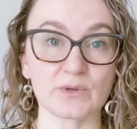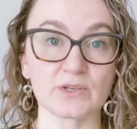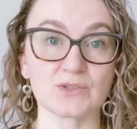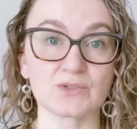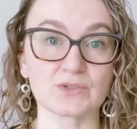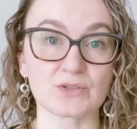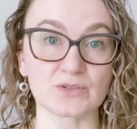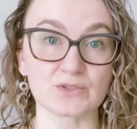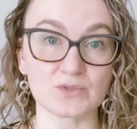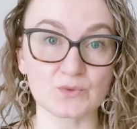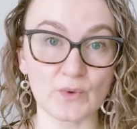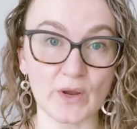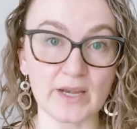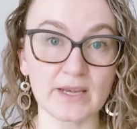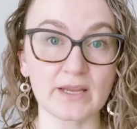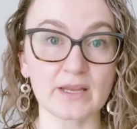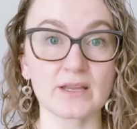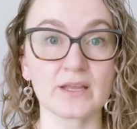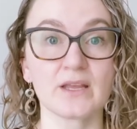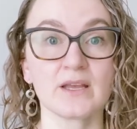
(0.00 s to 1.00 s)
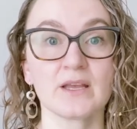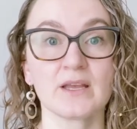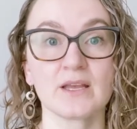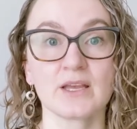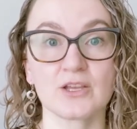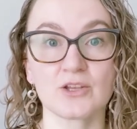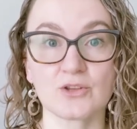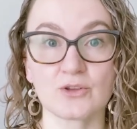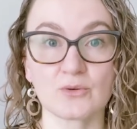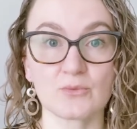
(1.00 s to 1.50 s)
When you start sweating,
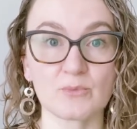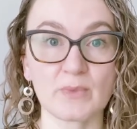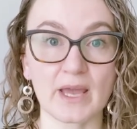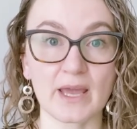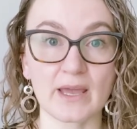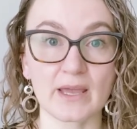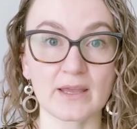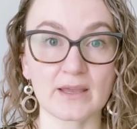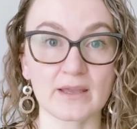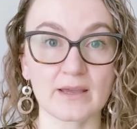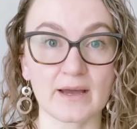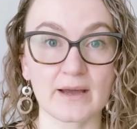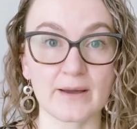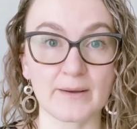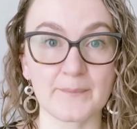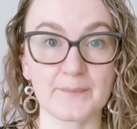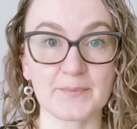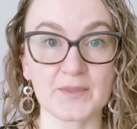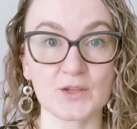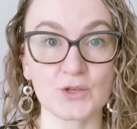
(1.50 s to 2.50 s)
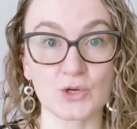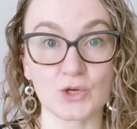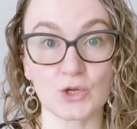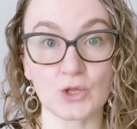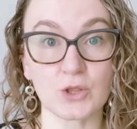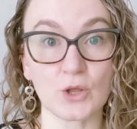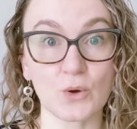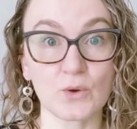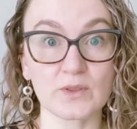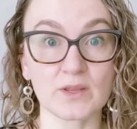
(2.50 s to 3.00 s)
you may, um, your
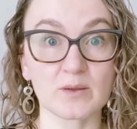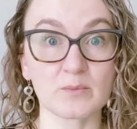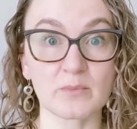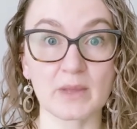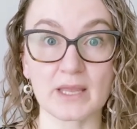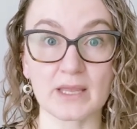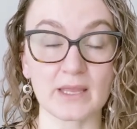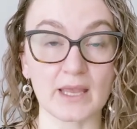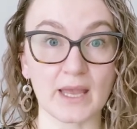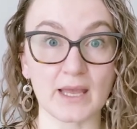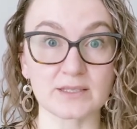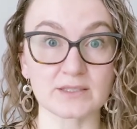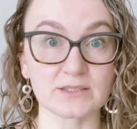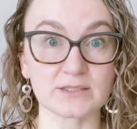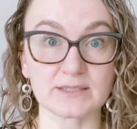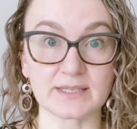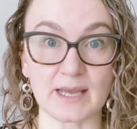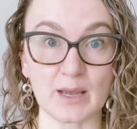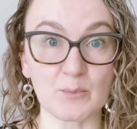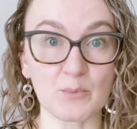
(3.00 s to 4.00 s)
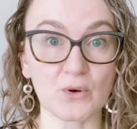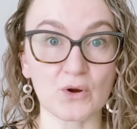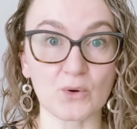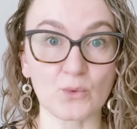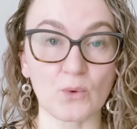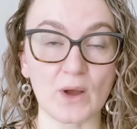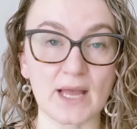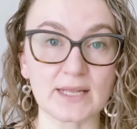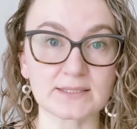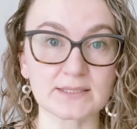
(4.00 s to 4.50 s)
clothing may get damp or
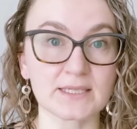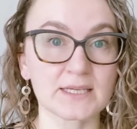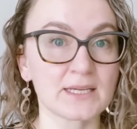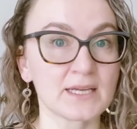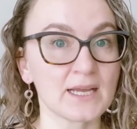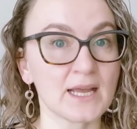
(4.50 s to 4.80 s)
wet.